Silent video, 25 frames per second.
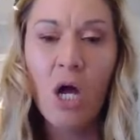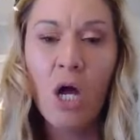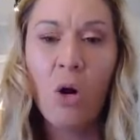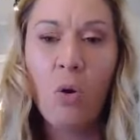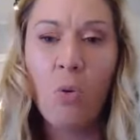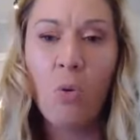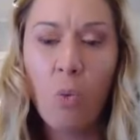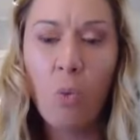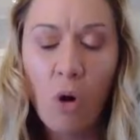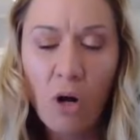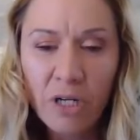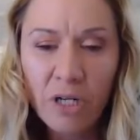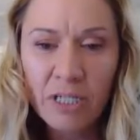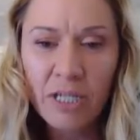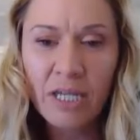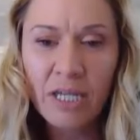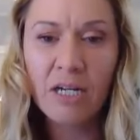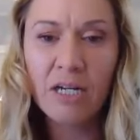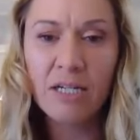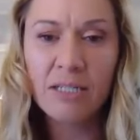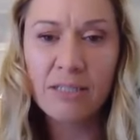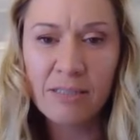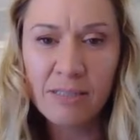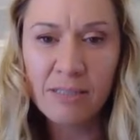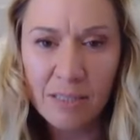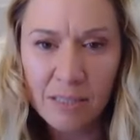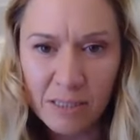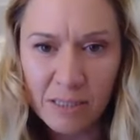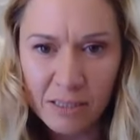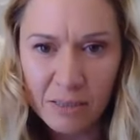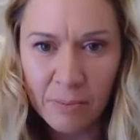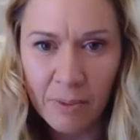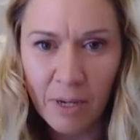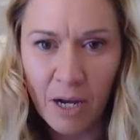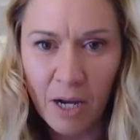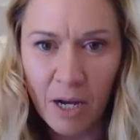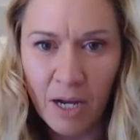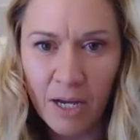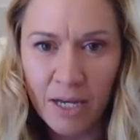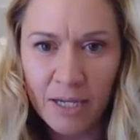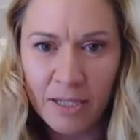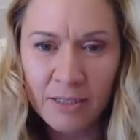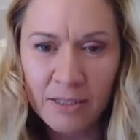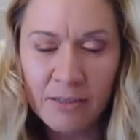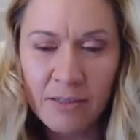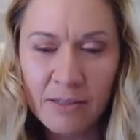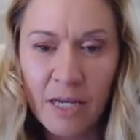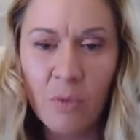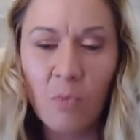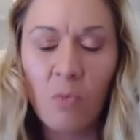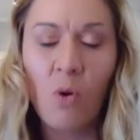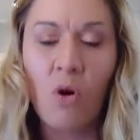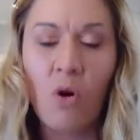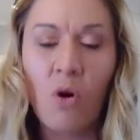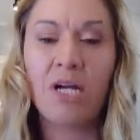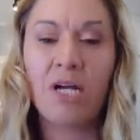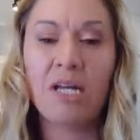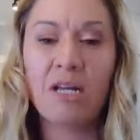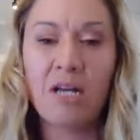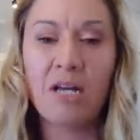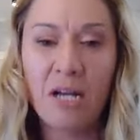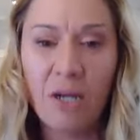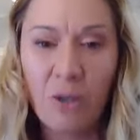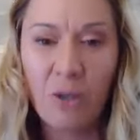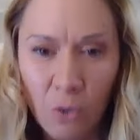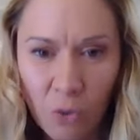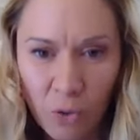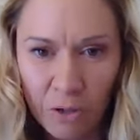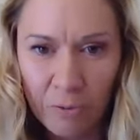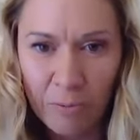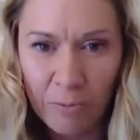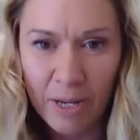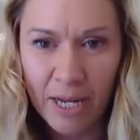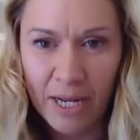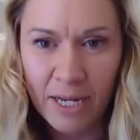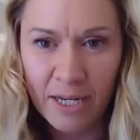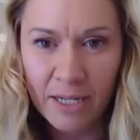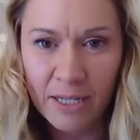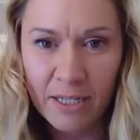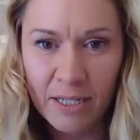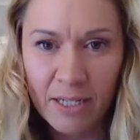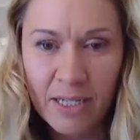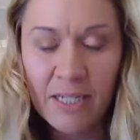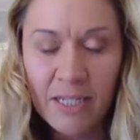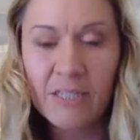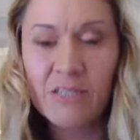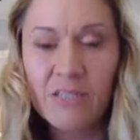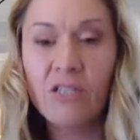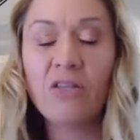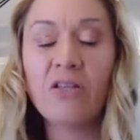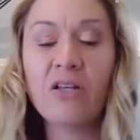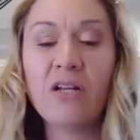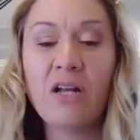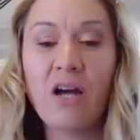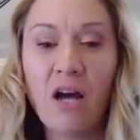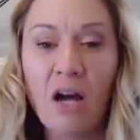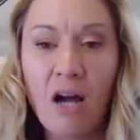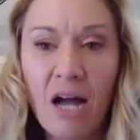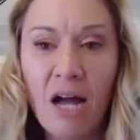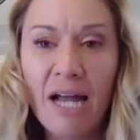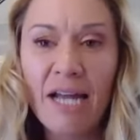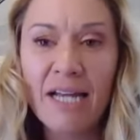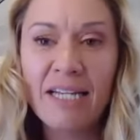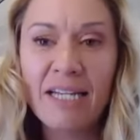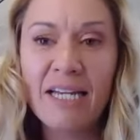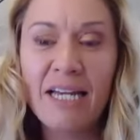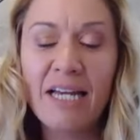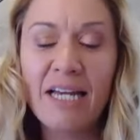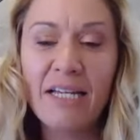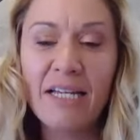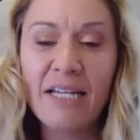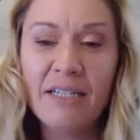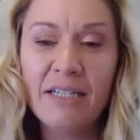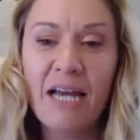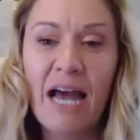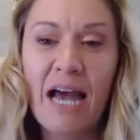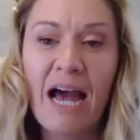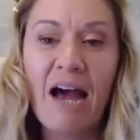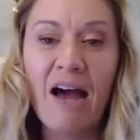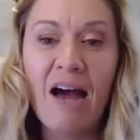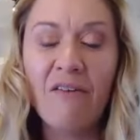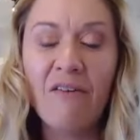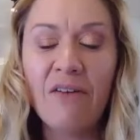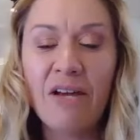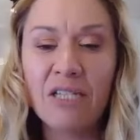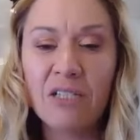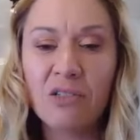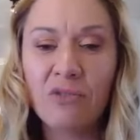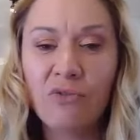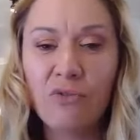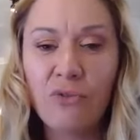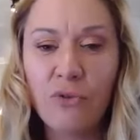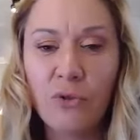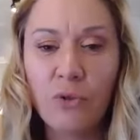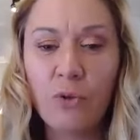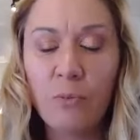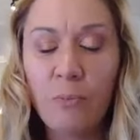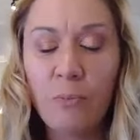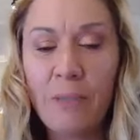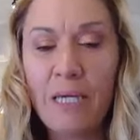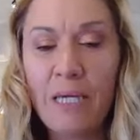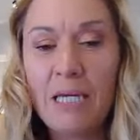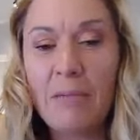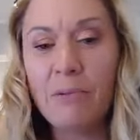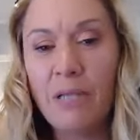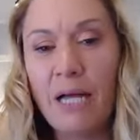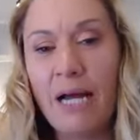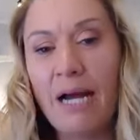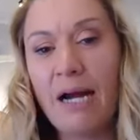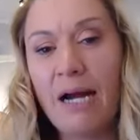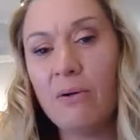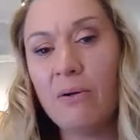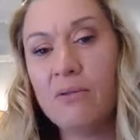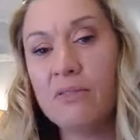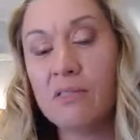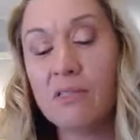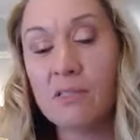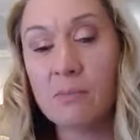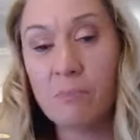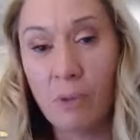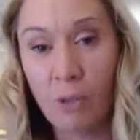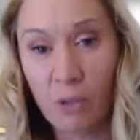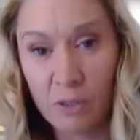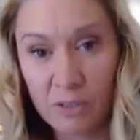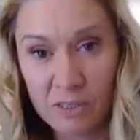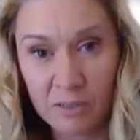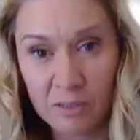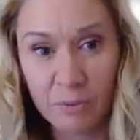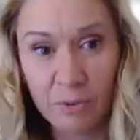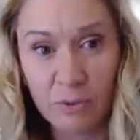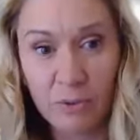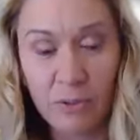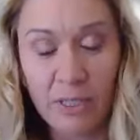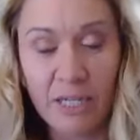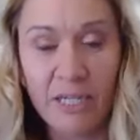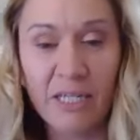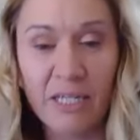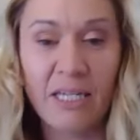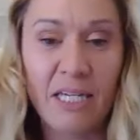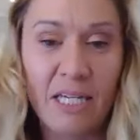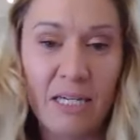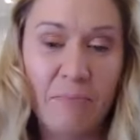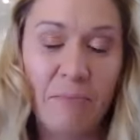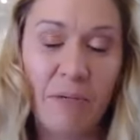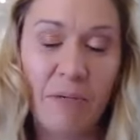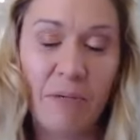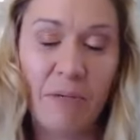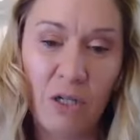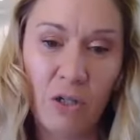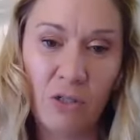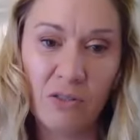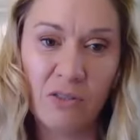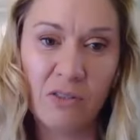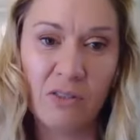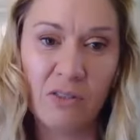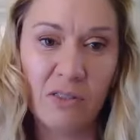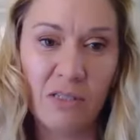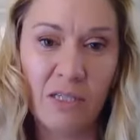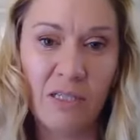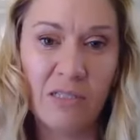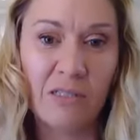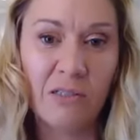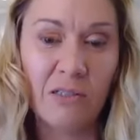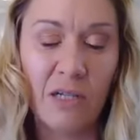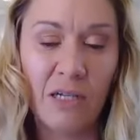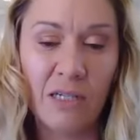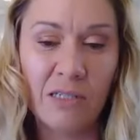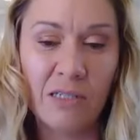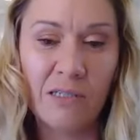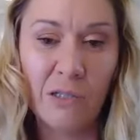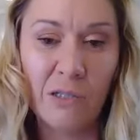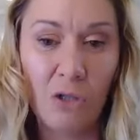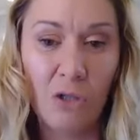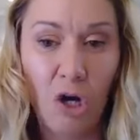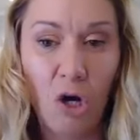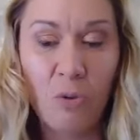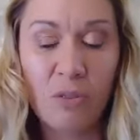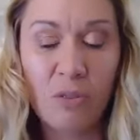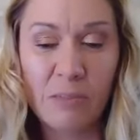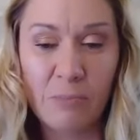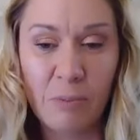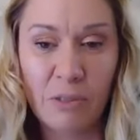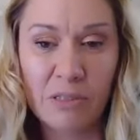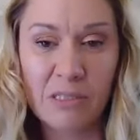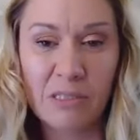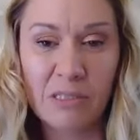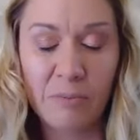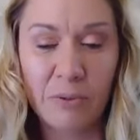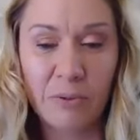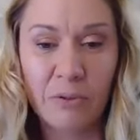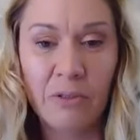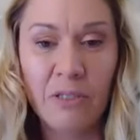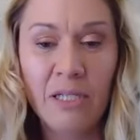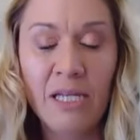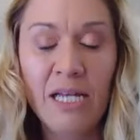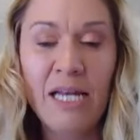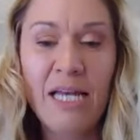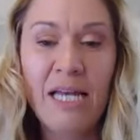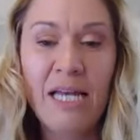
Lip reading: What can I systemize and what can I automate so that I can have as few people hours as possible and keep my costs as low as possible,